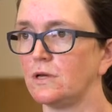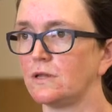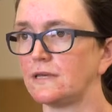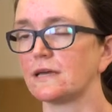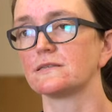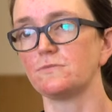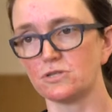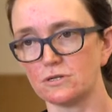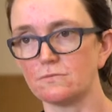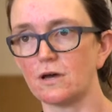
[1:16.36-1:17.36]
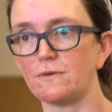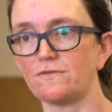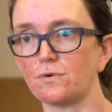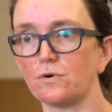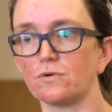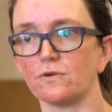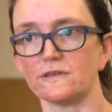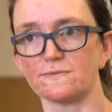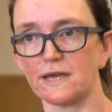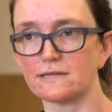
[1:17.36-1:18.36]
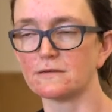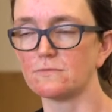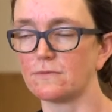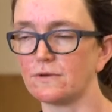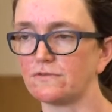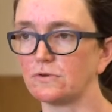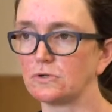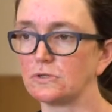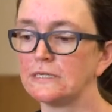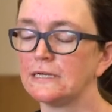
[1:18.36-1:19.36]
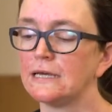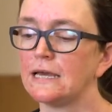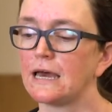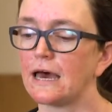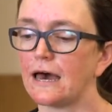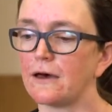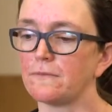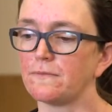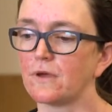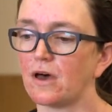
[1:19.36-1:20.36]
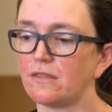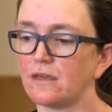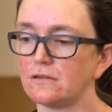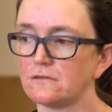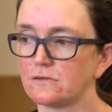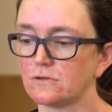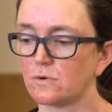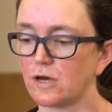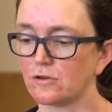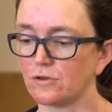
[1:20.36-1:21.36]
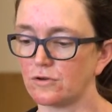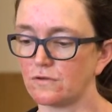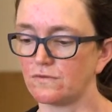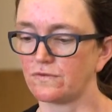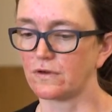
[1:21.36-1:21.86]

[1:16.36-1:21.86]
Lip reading: the exhibition it might be for, or the space it might be for. I then do quite a lot of